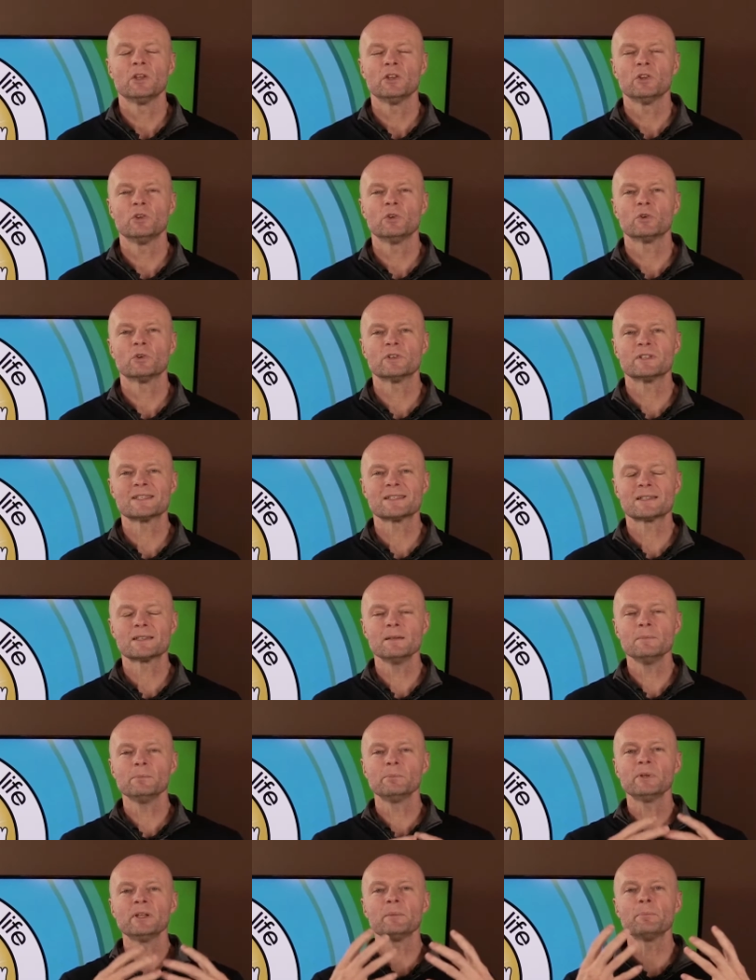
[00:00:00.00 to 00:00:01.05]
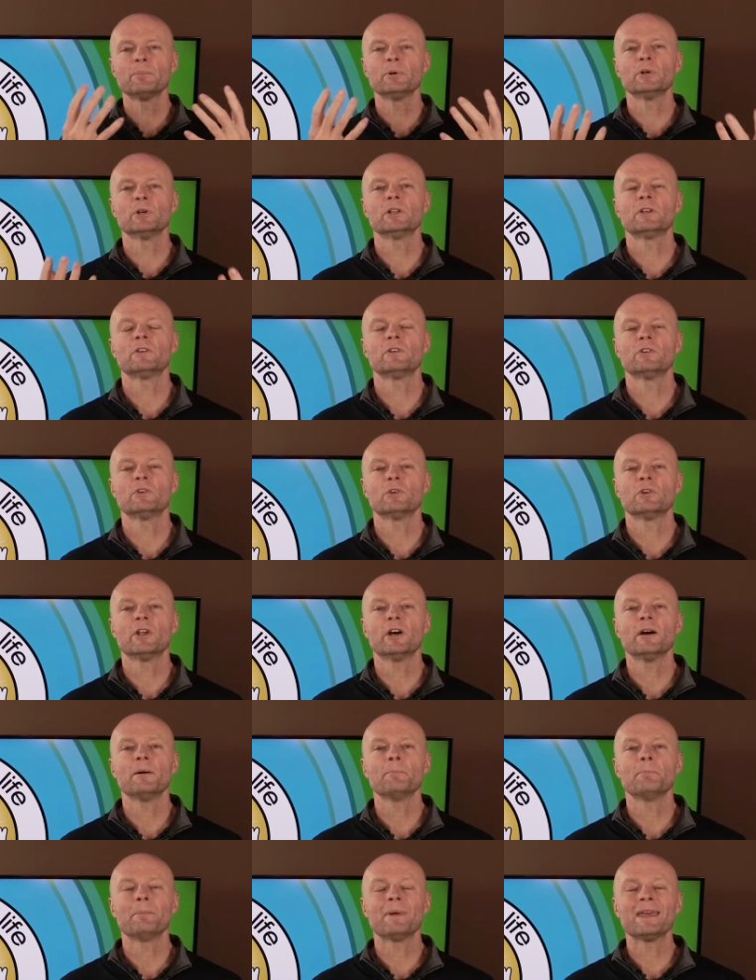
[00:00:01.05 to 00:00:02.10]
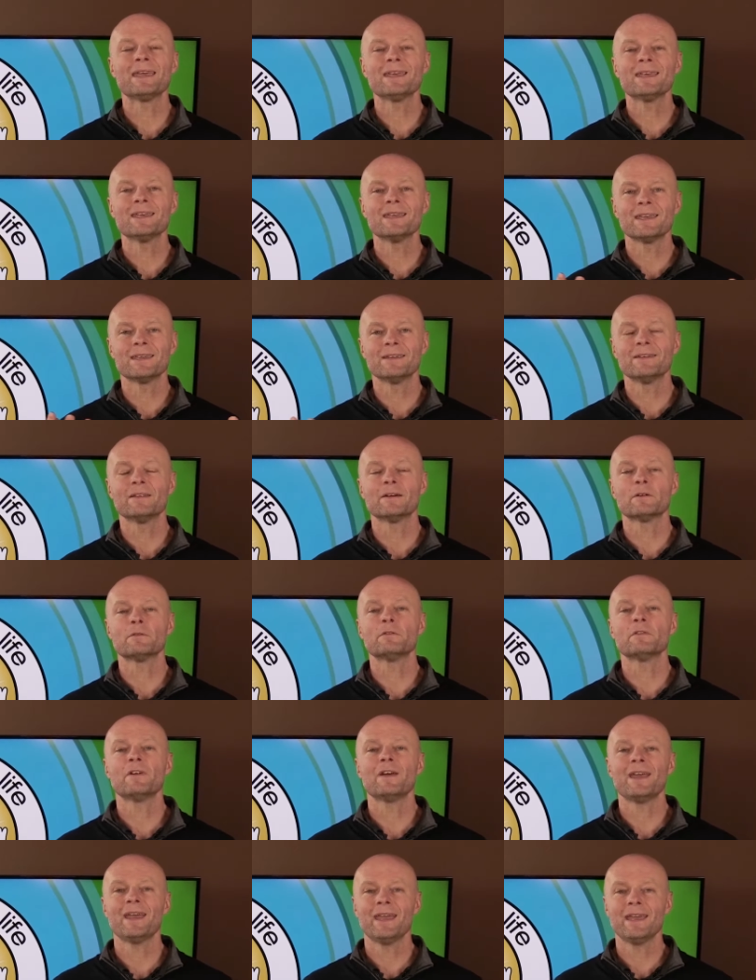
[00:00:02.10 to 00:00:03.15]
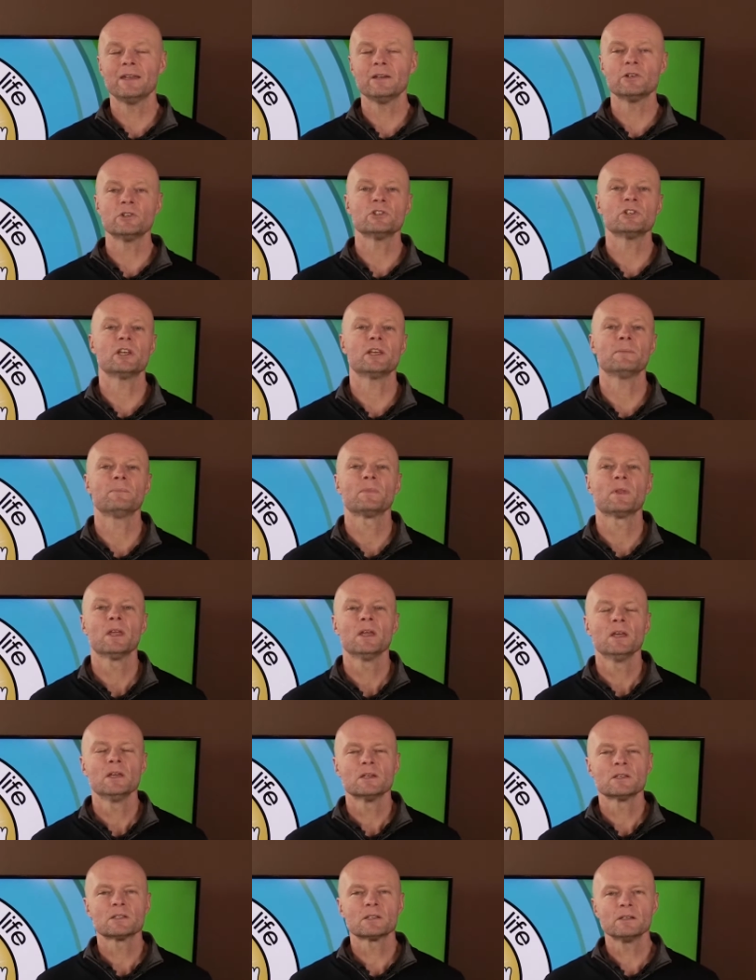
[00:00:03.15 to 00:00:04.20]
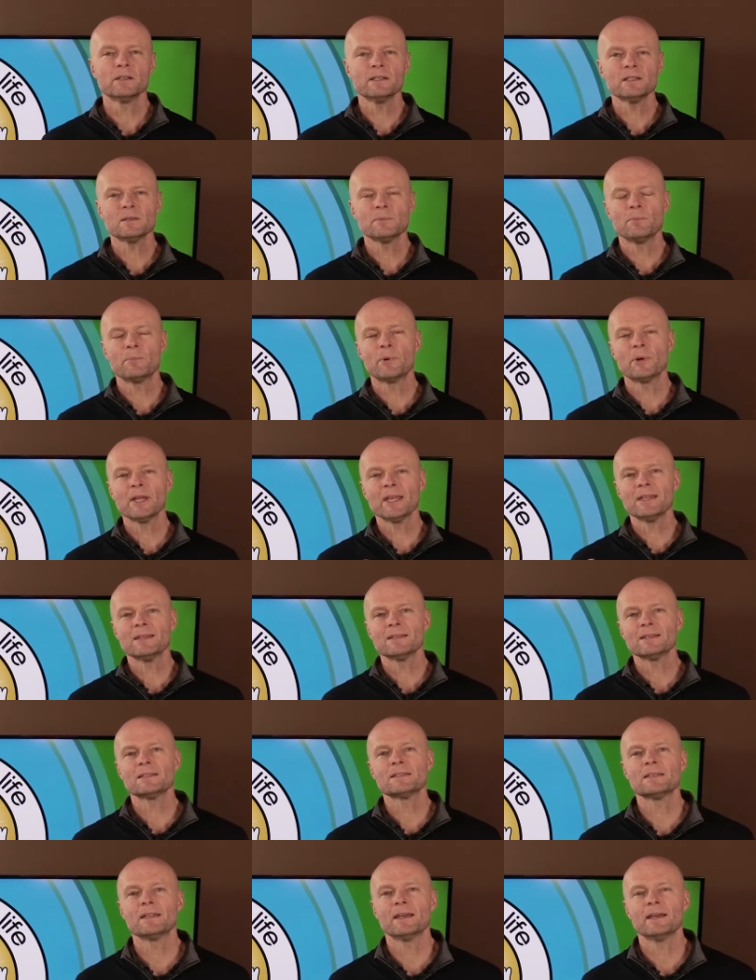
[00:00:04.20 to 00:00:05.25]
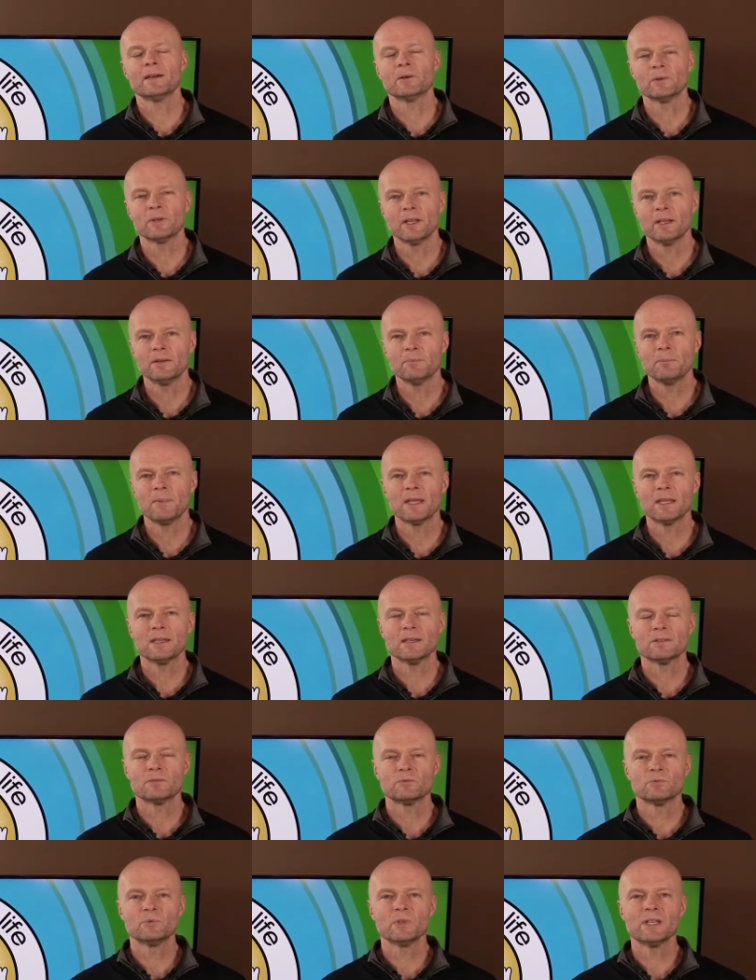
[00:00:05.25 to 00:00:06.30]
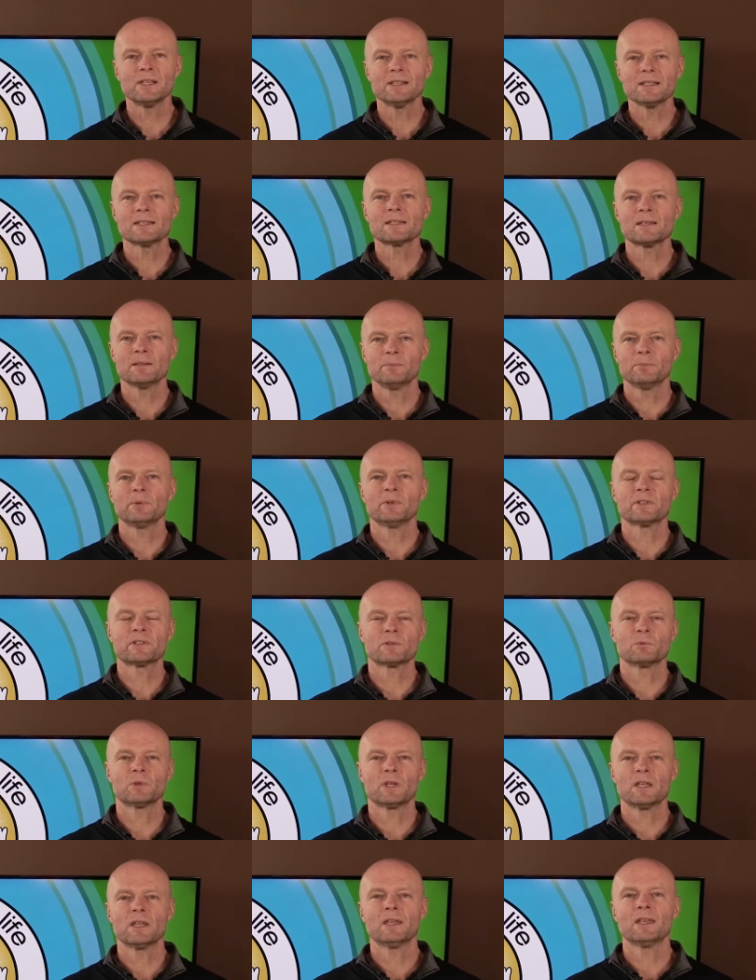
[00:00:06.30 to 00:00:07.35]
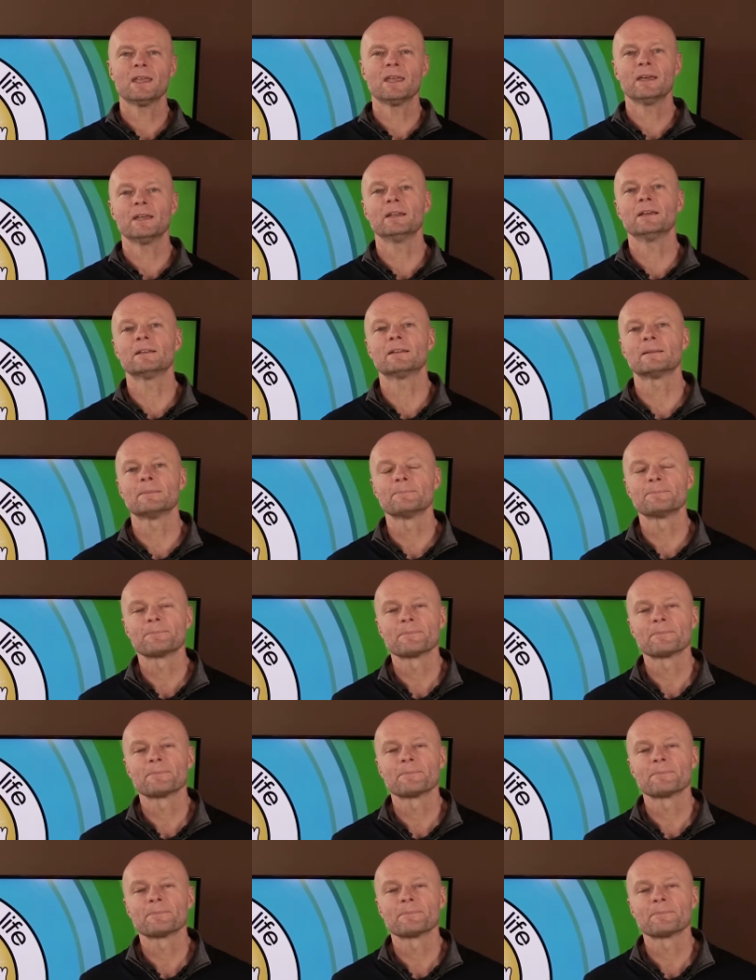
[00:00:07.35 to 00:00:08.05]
You're simply put, you're not making enough energy. So let's break this down and make it really simple so we can get it.